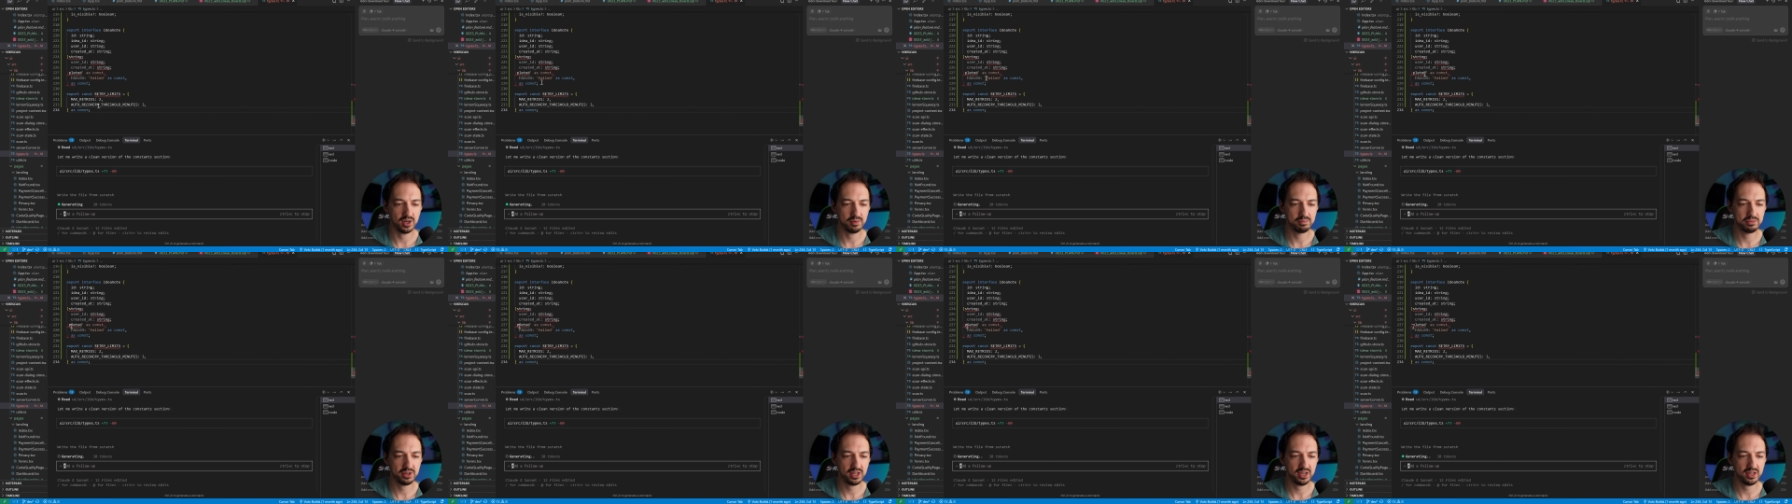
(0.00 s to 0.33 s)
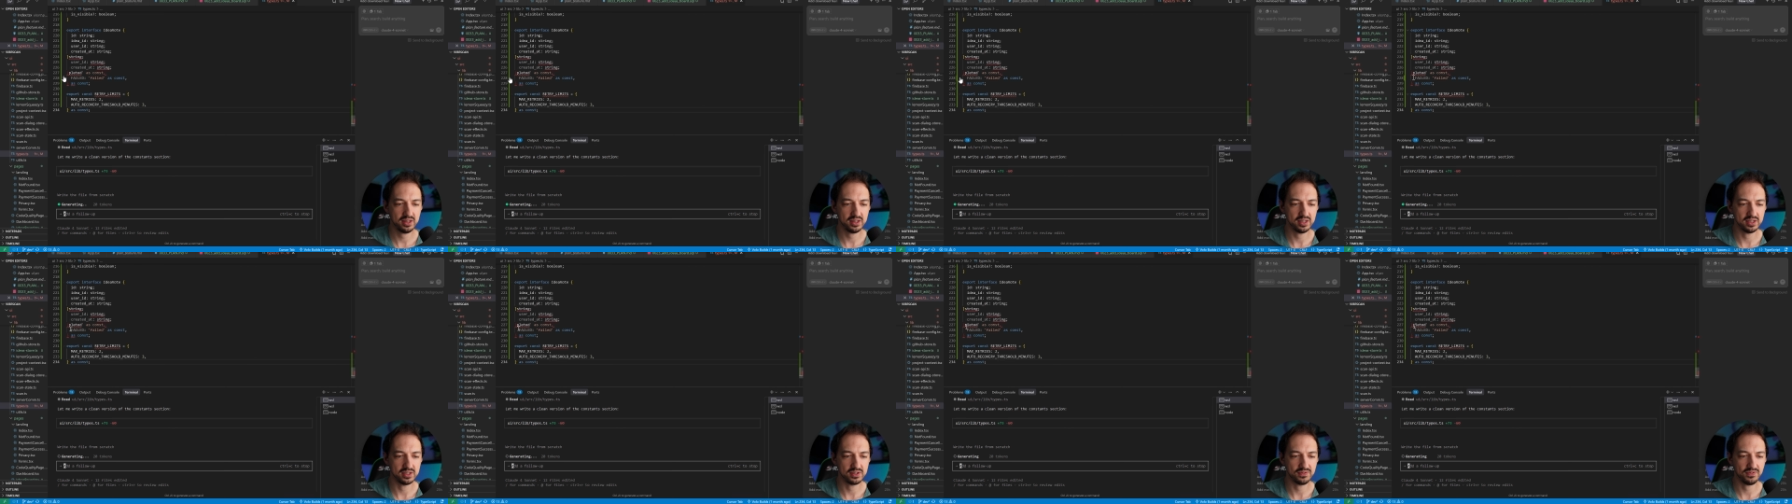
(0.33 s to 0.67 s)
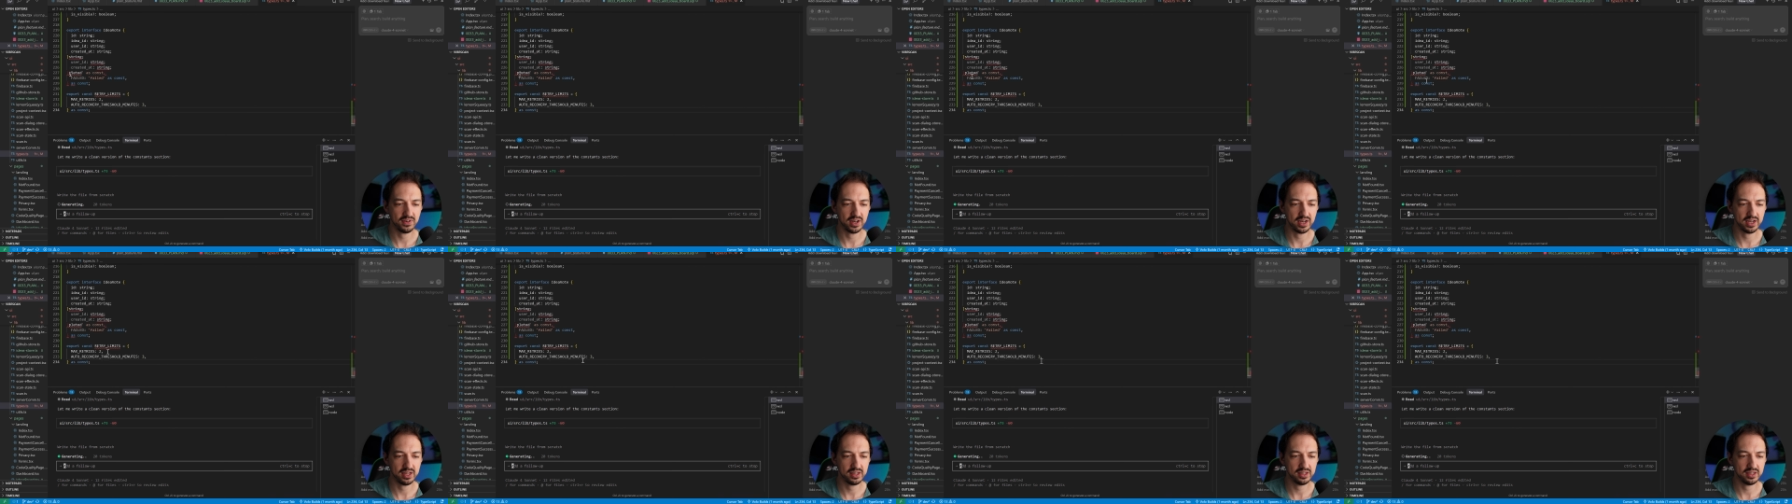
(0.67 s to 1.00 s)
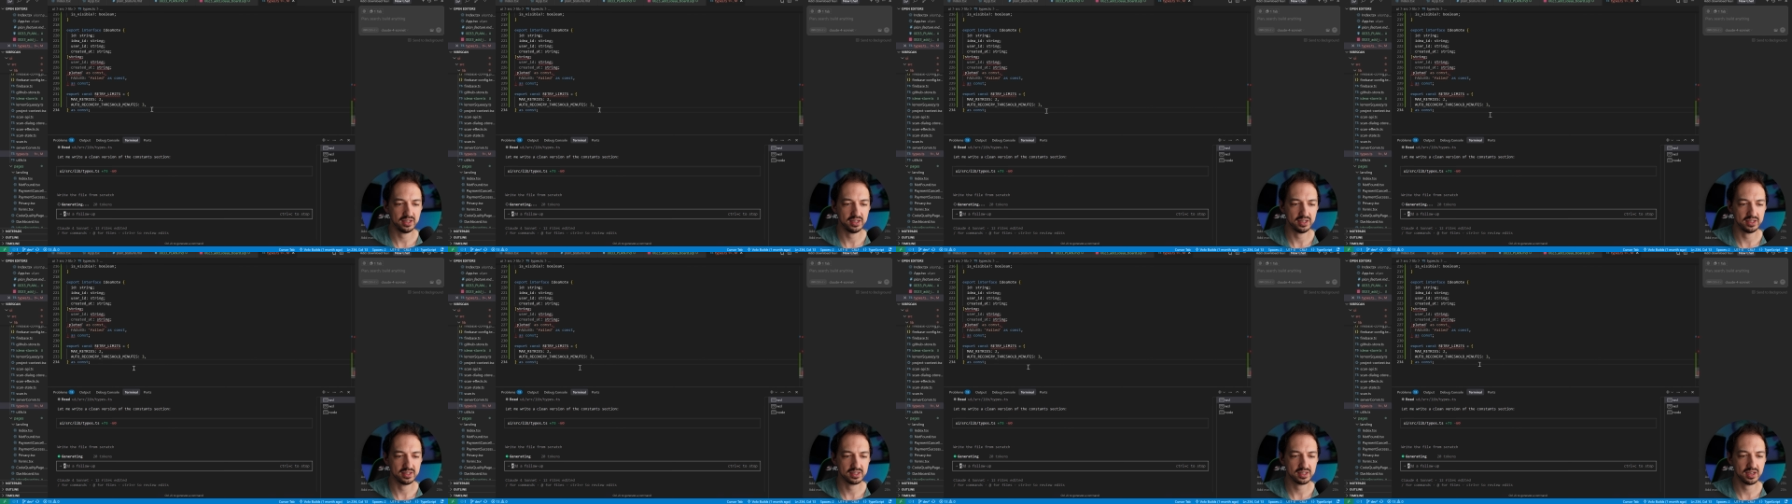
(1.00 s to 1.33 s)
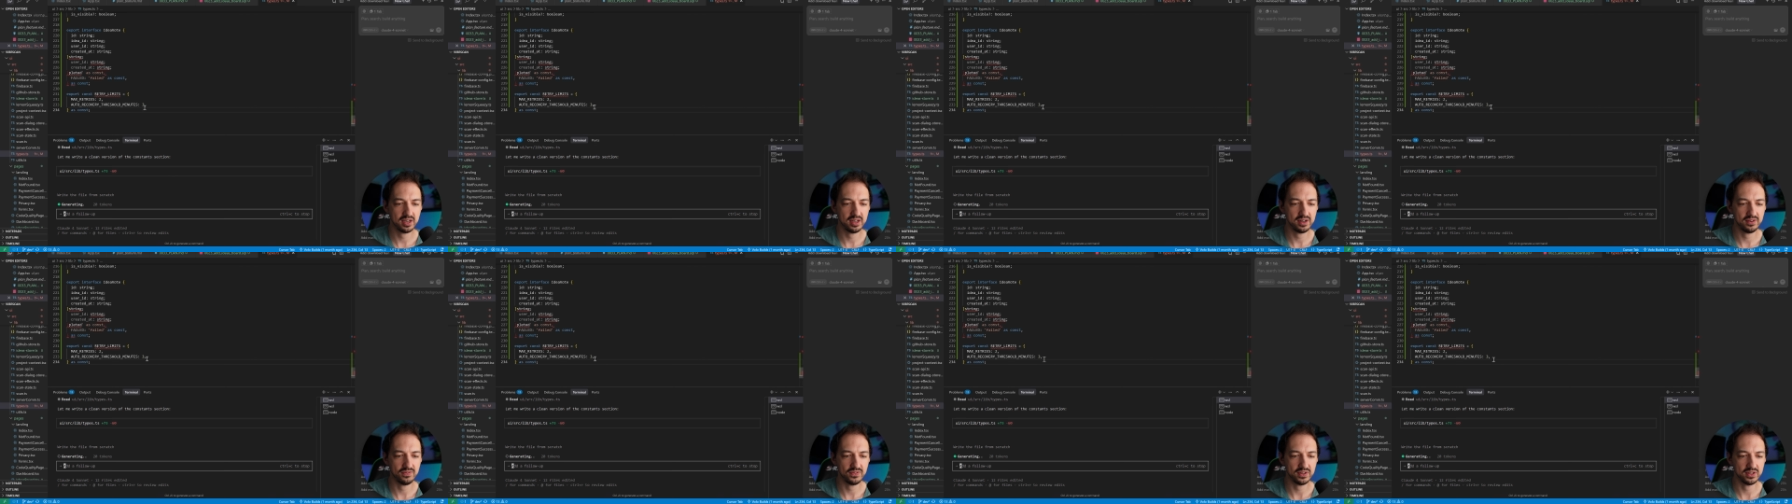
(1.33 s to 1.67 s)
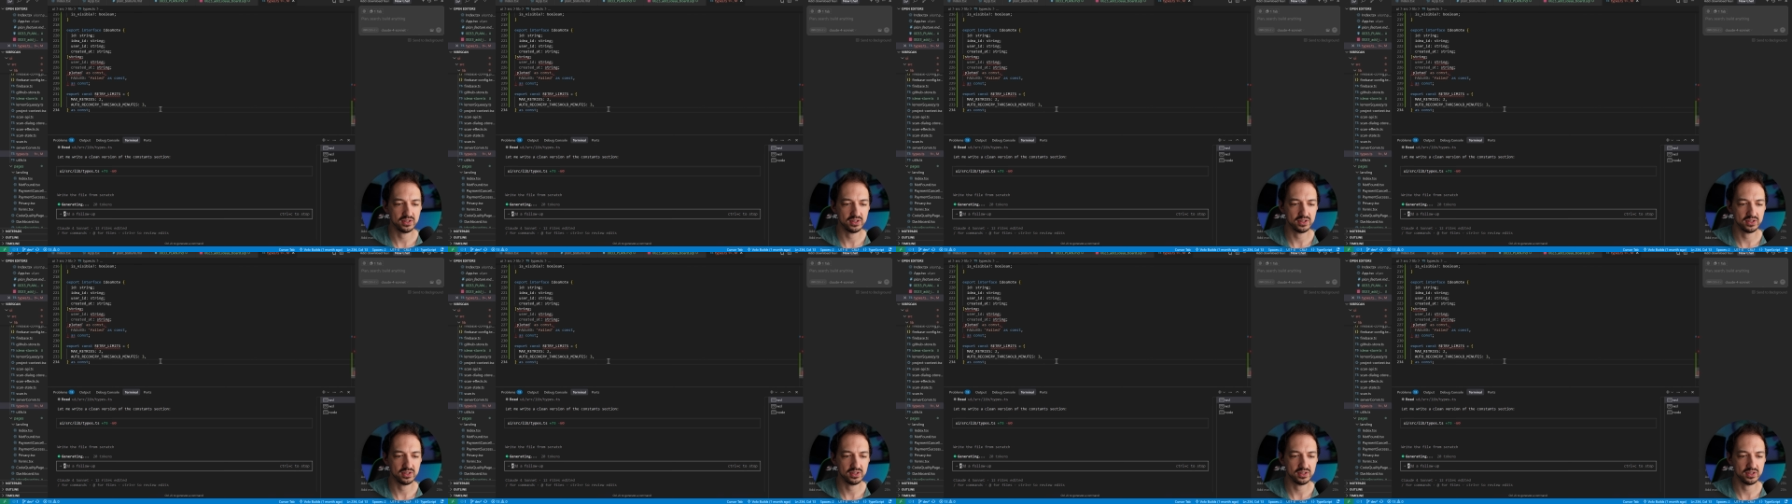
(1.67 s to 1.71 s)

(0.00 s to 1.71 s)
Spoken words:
update this file and it's kind of